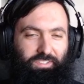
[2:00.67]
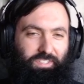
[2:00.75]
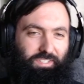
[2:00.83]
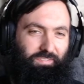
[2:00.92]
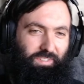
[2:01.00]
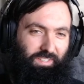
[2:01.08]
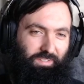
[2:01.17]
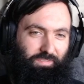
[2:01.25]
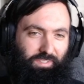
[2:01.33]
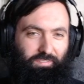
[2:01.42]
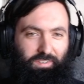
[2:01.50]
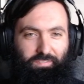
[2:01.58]
smite,
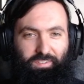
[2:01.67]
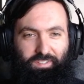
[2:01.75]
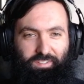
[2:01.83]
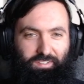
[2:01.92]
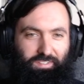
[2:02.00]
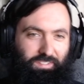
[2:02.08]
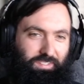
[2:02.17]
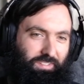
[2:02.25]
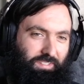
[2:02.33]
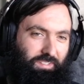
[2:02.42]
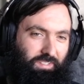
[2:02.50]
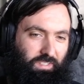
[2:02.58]
but I'm going to be honest,
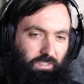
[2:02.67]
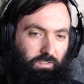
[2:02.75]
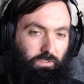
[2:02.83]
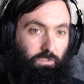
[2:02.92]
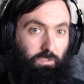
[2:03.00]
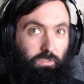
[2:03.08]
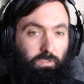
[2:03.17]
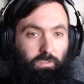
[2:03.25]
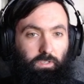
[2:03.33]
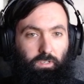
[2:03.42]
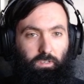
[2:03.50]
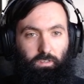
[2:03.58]
it's not
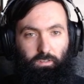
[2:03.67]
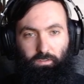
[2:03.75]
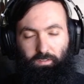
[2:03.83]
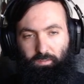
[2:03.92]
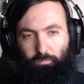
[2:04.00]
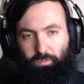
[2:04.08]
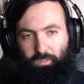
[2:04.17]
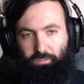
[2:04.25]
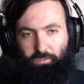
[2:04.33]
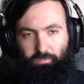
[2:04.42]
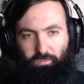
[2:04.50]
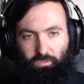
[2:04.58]
insanely
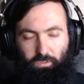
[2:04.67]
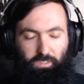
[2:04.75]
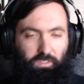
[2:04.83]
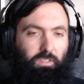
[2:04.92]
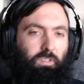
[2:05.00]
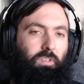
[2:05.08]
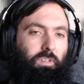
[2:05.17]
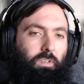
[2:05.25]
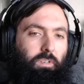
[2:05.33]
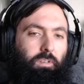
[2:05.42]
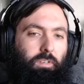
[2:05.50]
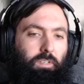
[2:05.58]
impressive, really.
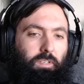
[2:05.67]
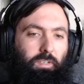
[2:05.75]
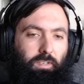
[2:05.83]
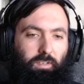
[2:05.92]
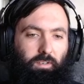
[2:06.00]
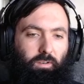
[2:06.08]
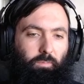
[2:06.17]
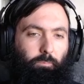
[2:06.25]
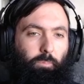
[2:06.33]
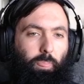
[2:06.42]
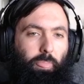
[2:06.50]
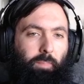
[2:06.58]
Um,
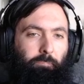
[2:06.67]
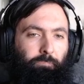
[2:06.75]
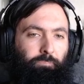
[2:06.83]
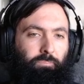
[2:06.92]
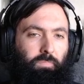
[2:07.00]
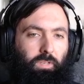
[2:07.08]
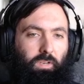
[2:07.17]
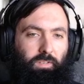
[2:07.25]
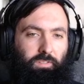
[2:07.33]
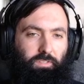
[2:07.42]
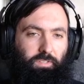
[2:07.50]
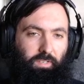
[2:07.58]
not
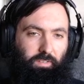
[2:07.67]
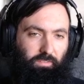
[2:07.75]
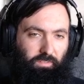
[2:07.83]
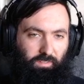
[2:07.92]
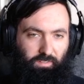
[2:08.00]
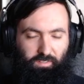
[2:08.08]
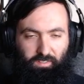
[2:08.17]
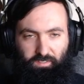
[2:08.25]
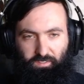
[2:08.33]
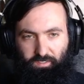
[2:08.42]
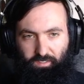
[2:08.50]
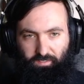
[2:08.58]
insanely, not
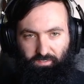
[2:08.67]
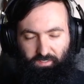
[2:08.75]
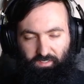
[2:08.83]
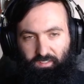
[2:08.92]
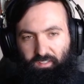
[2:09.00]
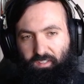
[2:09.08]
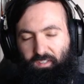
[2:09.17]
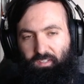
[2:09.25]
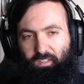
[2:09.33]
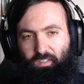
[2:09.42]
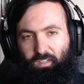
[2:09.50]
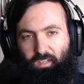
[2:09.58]
insanely.
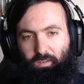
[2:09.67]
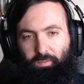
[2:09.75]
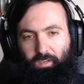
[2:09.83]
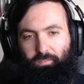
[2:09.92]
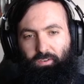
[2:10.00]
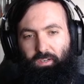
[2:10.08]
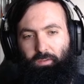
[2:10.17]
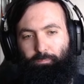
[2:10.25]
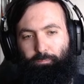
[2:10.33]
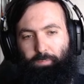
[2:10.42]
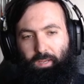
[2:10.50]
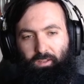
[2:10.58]
Um, every
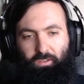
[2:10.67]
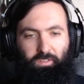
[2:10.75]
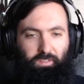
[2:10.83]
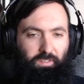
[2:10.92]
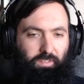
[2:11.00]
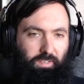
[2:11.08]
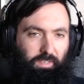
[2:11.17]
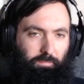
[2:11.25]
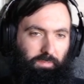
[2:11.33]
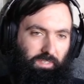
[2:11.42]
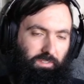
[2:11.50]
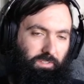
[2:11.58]
paladin
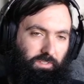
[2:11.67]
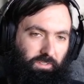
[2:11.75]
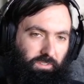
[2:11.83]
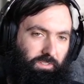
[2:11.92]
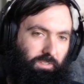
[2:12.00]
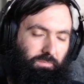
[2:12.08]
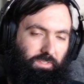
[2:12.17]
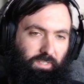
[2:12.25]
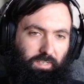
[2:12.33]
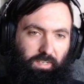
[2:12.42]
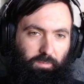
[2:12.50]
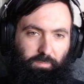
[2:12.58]
combat skill seems to
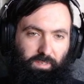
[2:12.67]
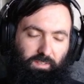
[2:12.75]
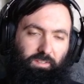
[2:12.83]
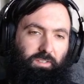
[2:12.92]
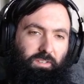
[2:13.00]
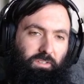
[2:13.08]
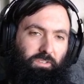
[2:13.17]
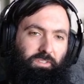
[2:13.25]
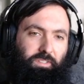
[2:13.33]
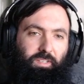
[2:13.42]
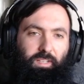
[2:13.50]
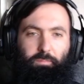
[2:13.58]
add about
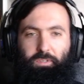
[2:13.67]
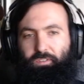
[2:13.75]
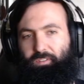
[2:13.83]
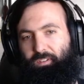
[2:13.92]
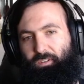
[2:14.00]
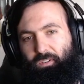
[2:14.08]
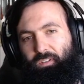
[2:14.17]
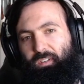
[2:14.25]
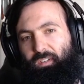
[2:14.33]
100 damage, though,